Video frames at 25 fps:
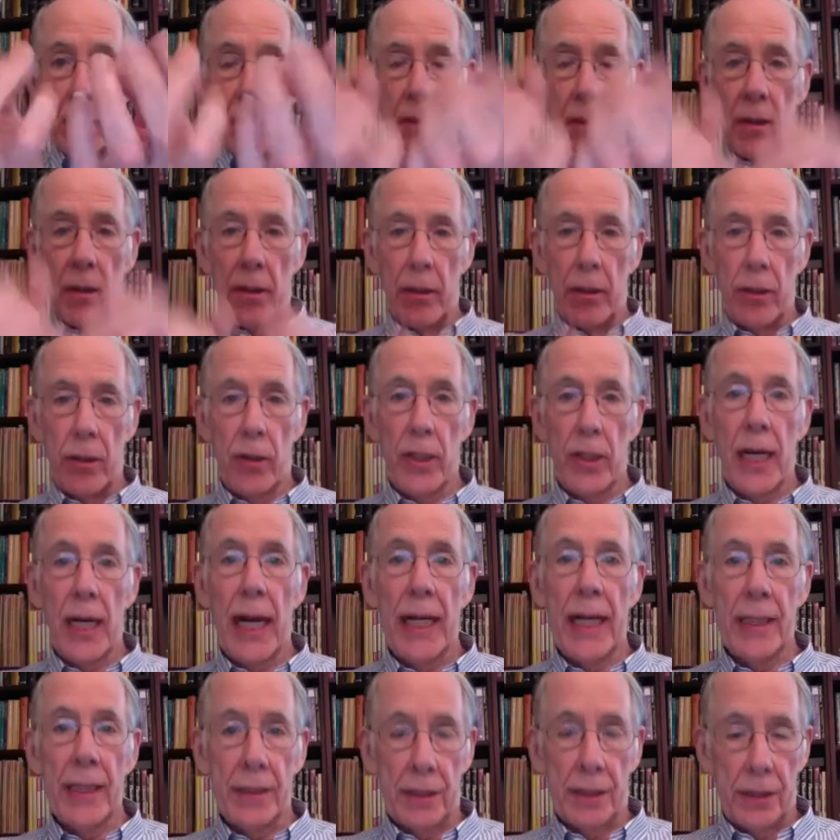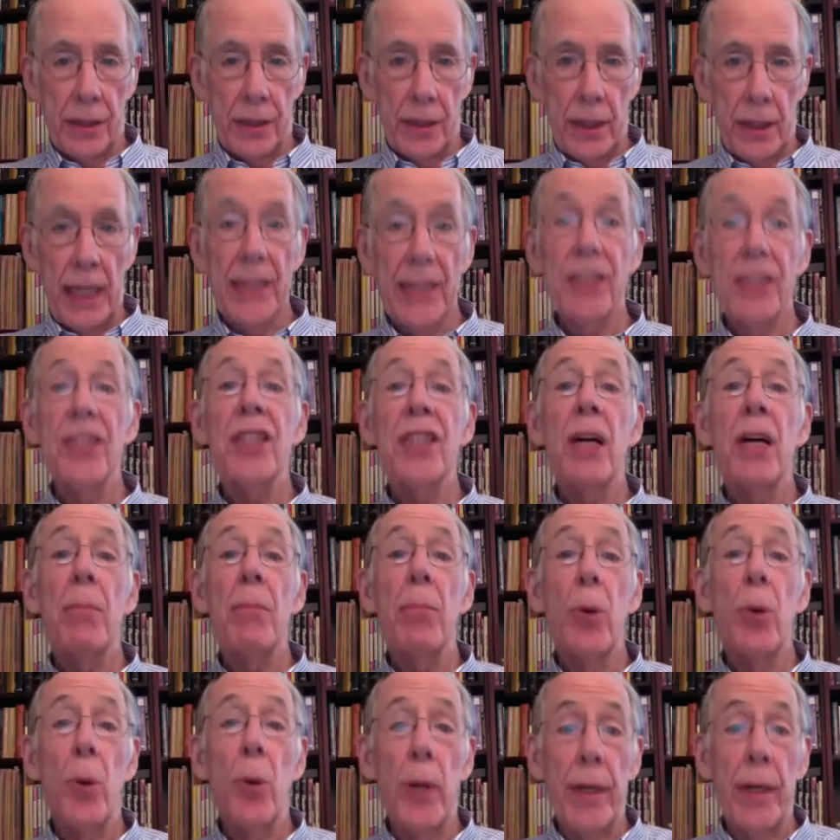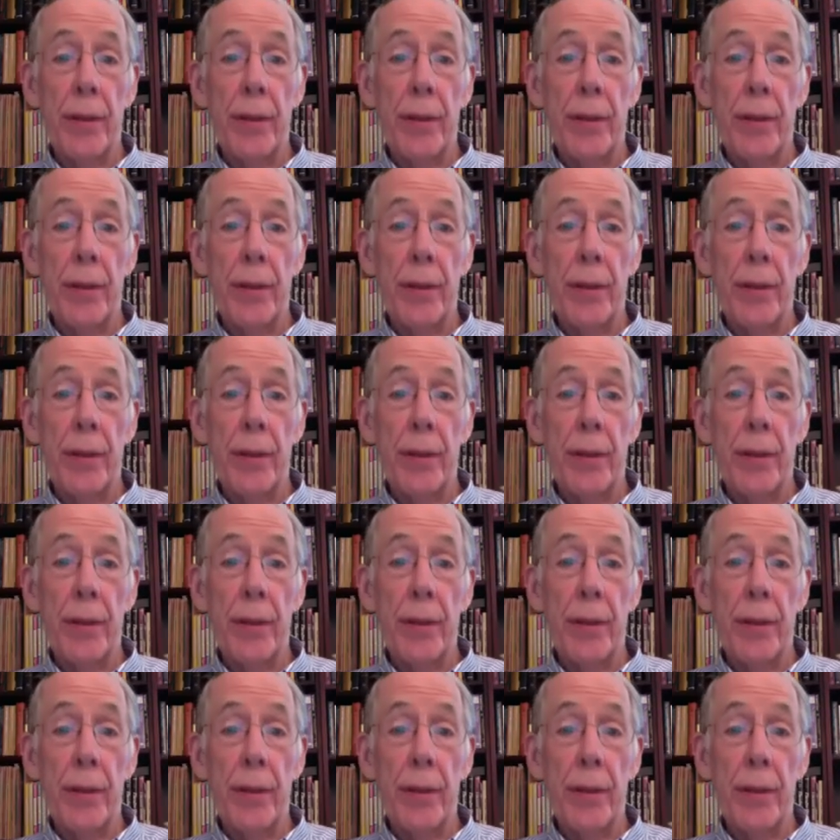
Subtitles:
your guidance at some point.